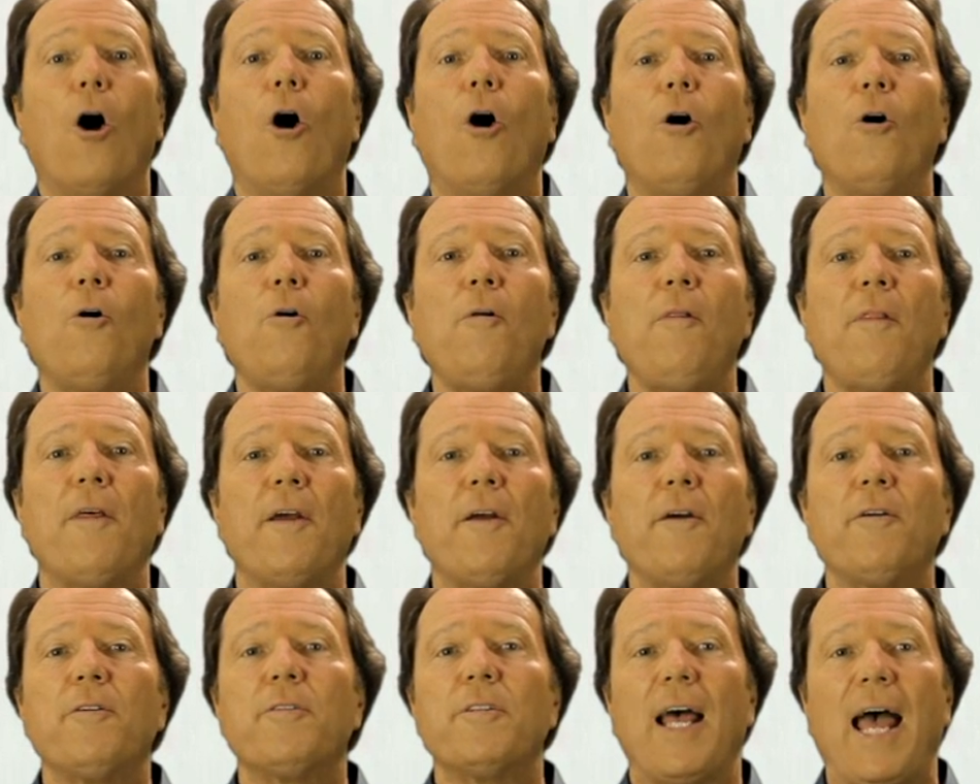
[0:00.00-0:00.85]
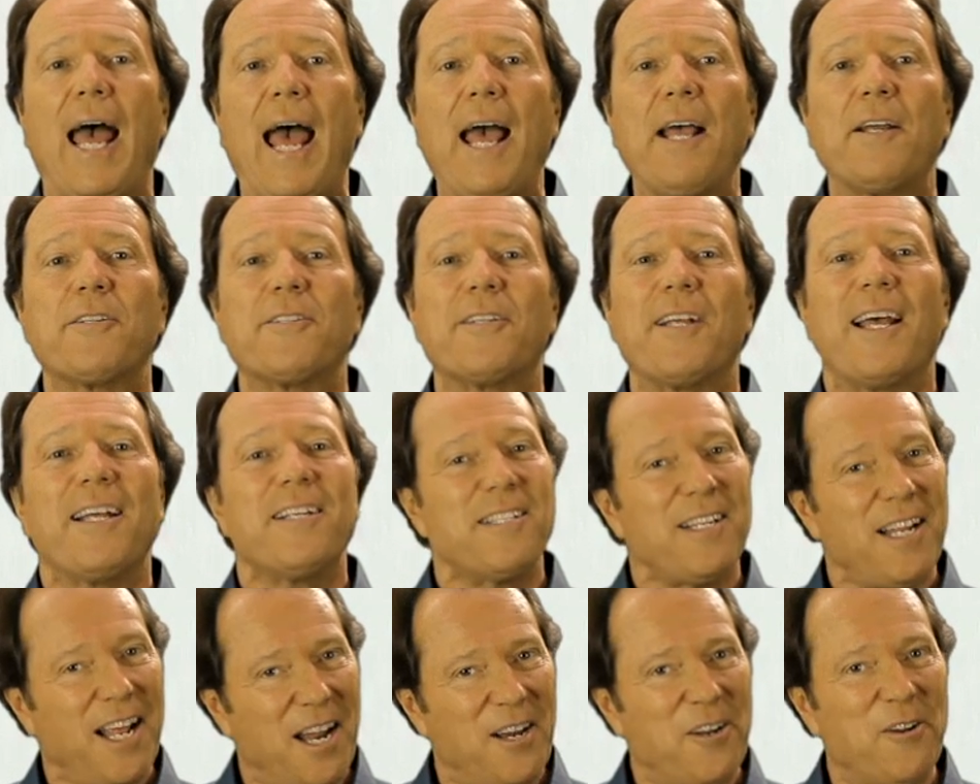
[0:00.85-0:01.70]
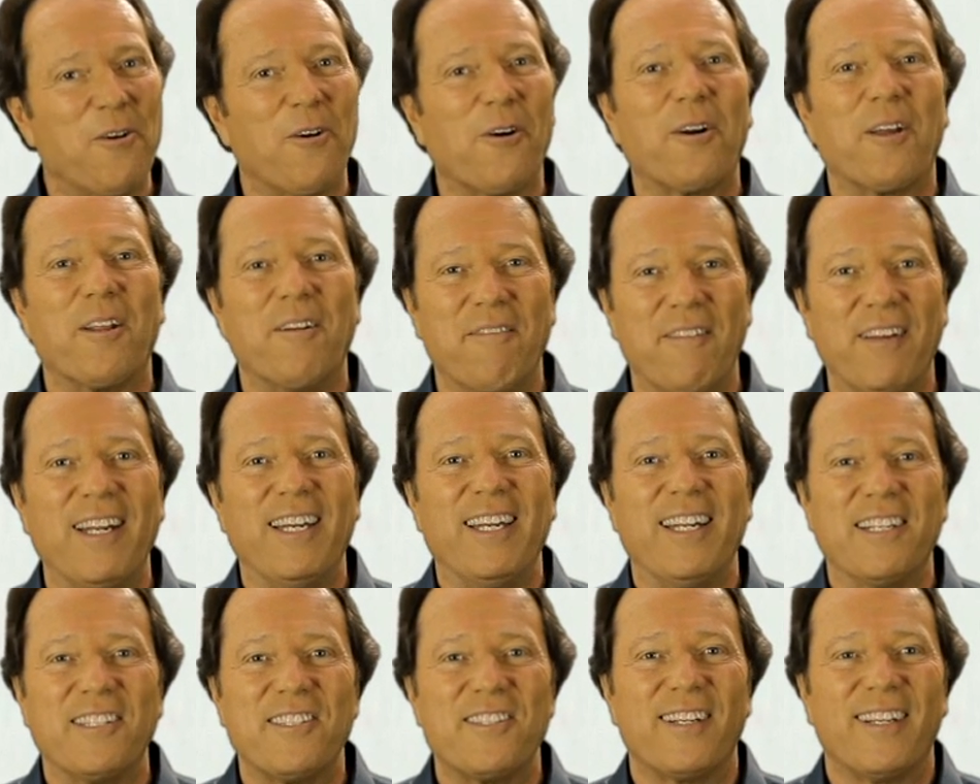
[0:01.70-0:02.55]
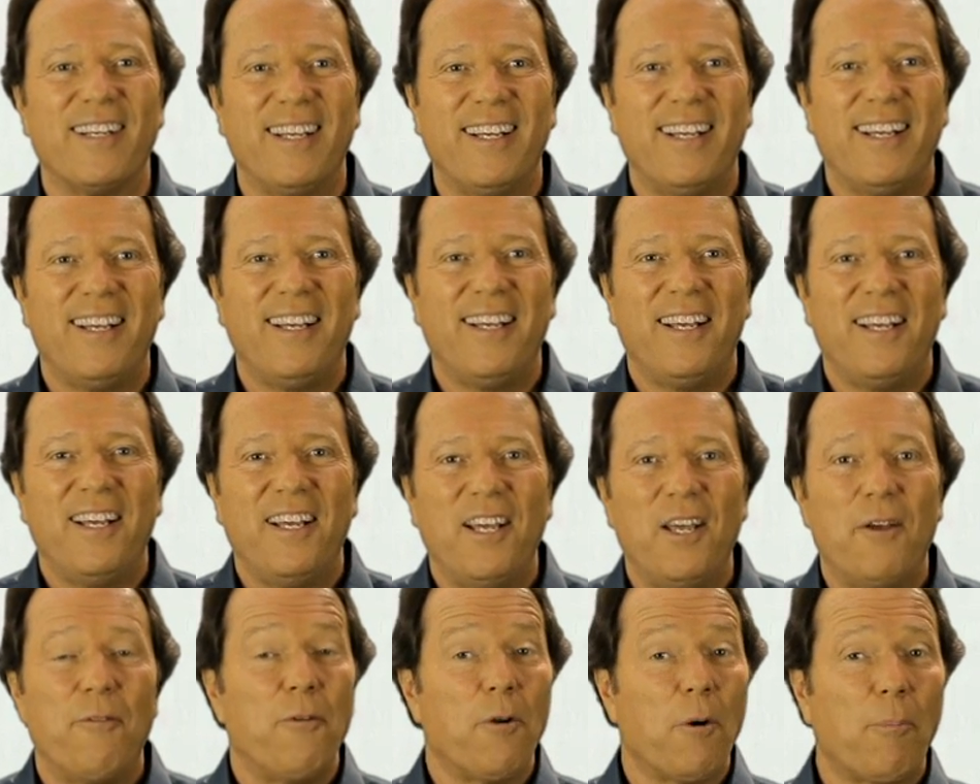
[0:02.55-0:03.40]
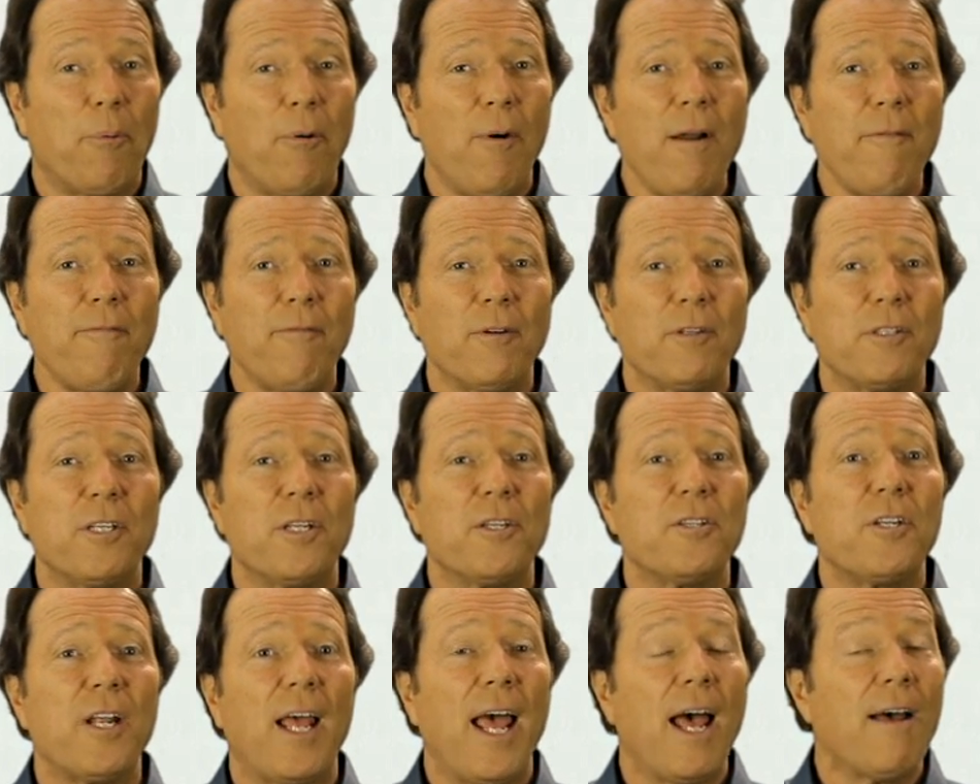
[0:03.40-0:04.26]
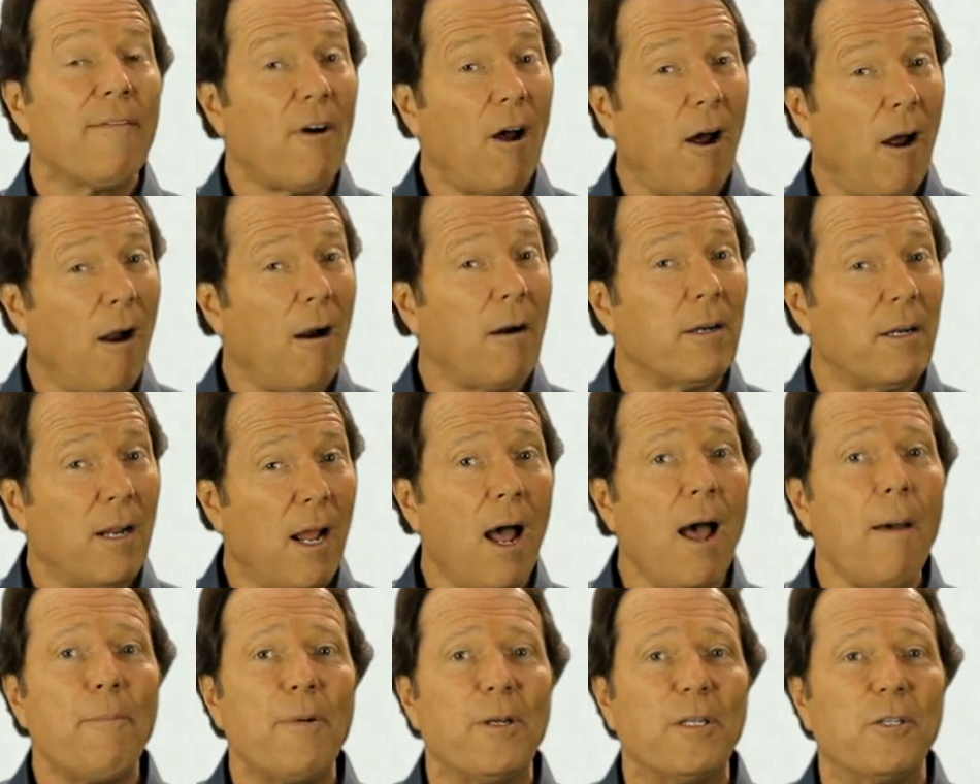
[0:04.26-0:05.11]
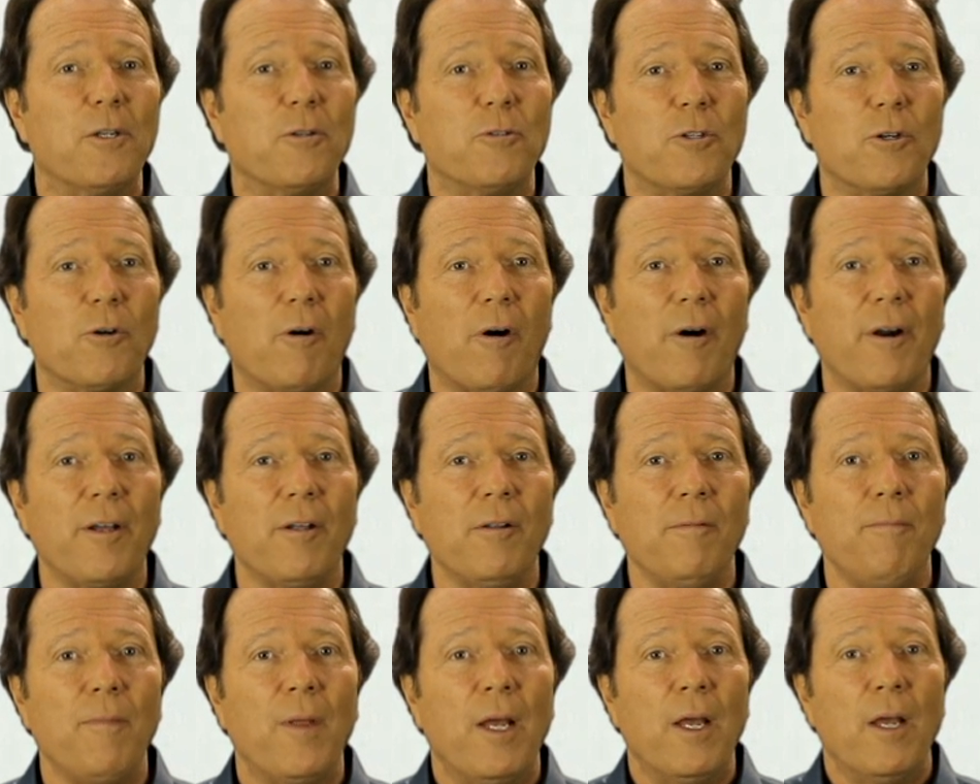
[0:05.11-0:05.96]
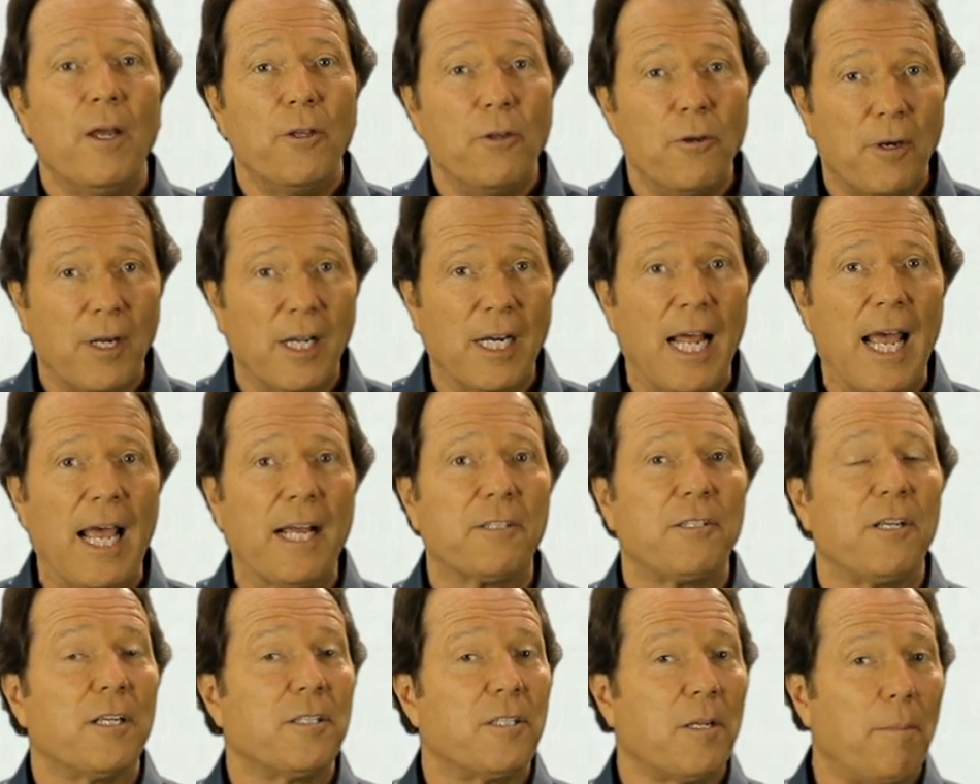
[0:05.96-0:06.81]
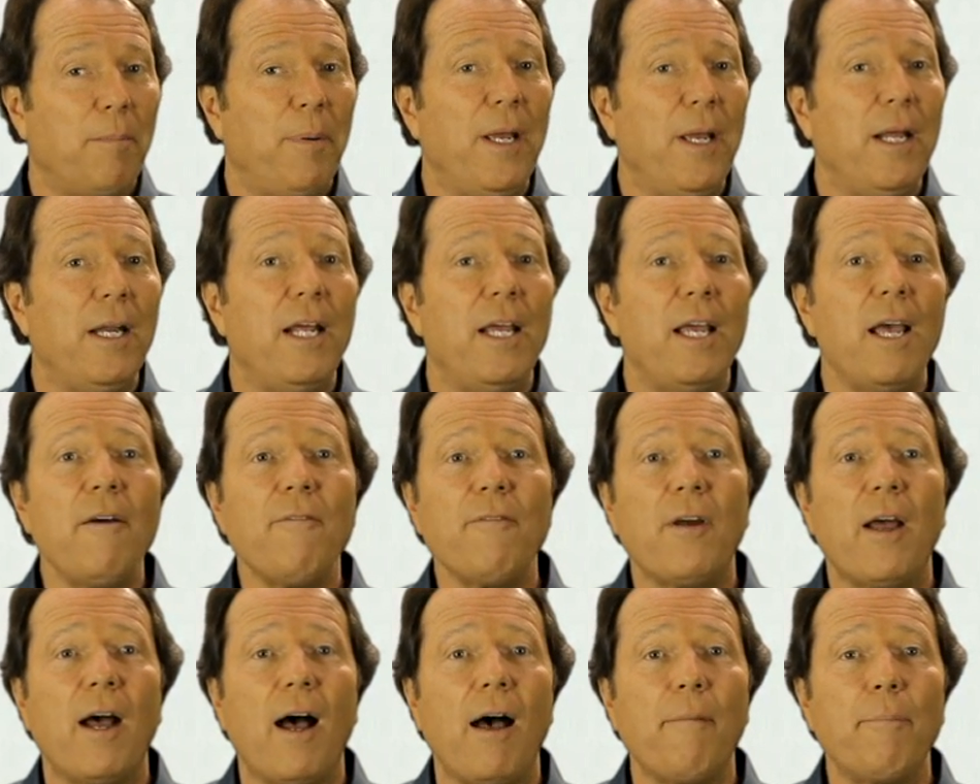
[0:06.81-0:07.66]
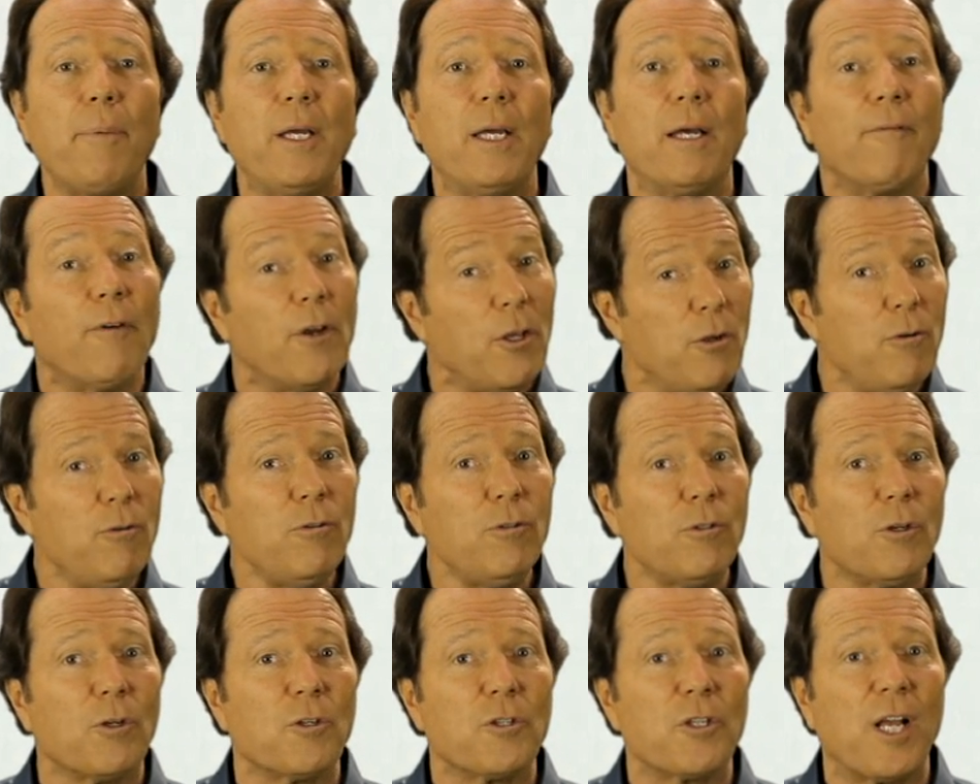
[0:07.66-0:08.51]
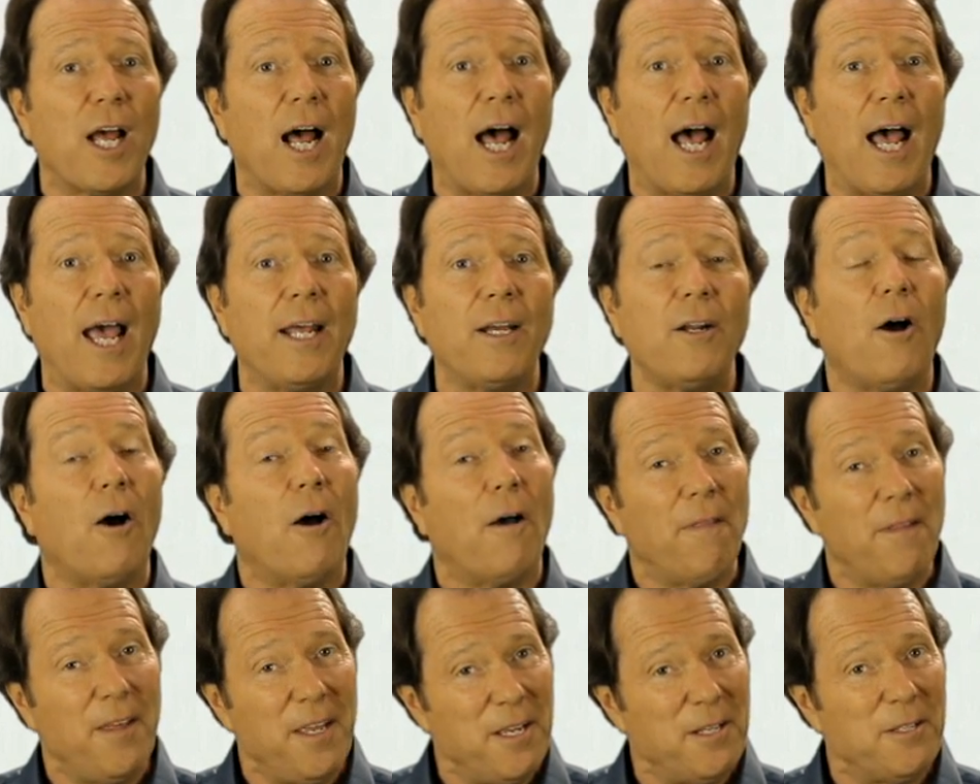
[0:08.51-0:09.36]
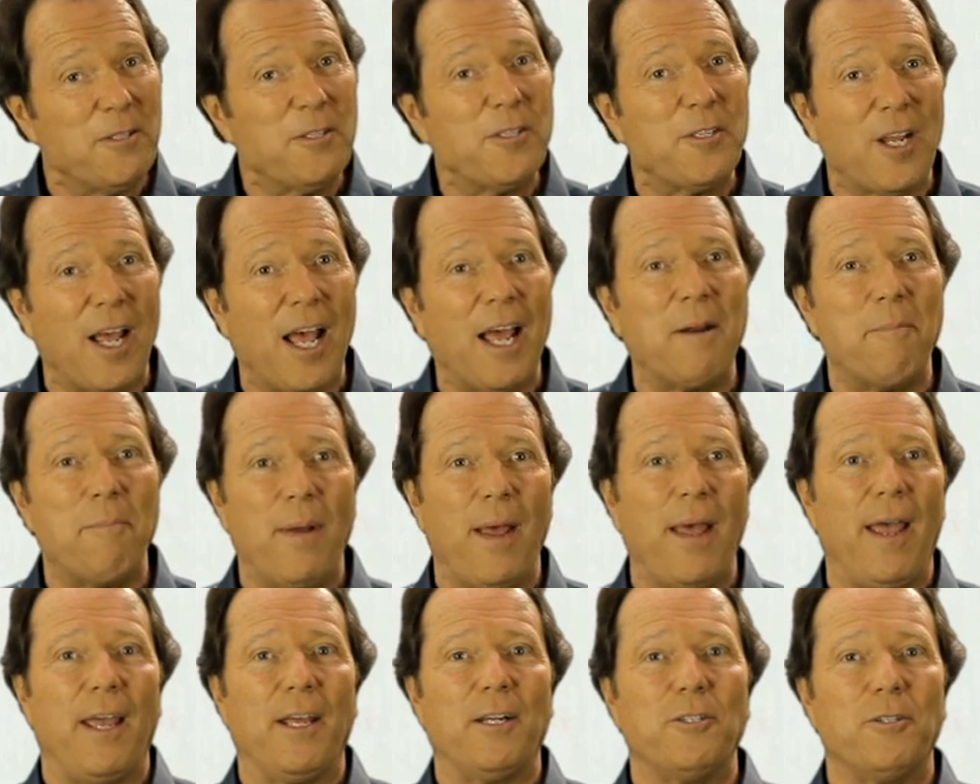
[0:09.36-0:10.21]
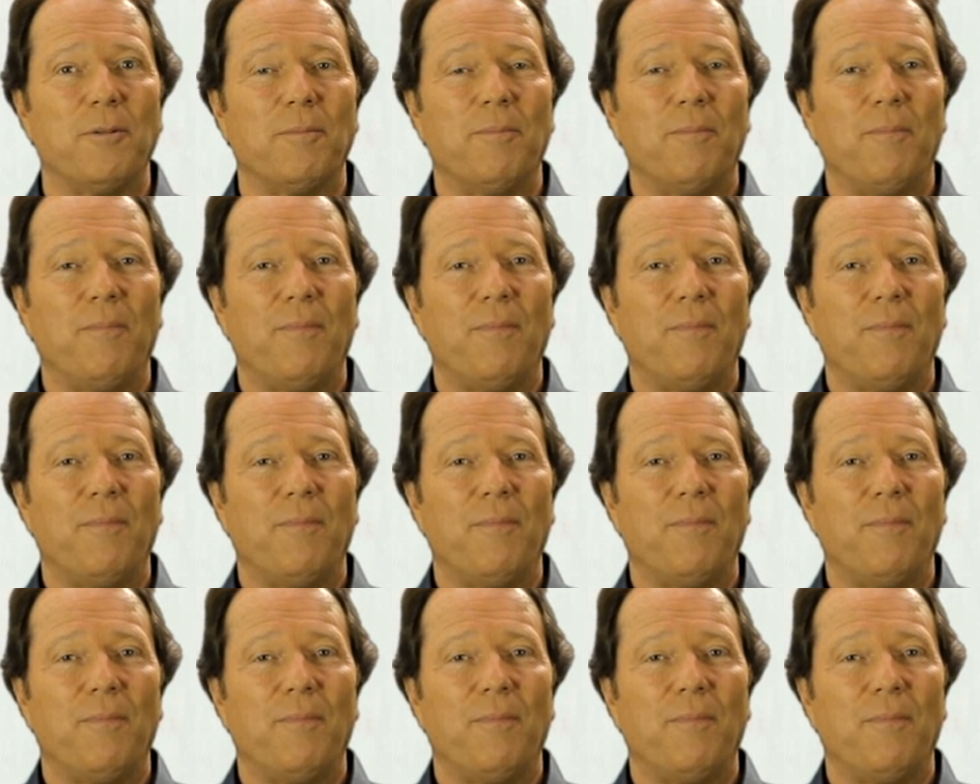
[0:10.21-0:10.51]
all there to access at your convenience. If your preference is to have a hard copy tutorial, you can access a PDF copy of a user's guide on the inside page.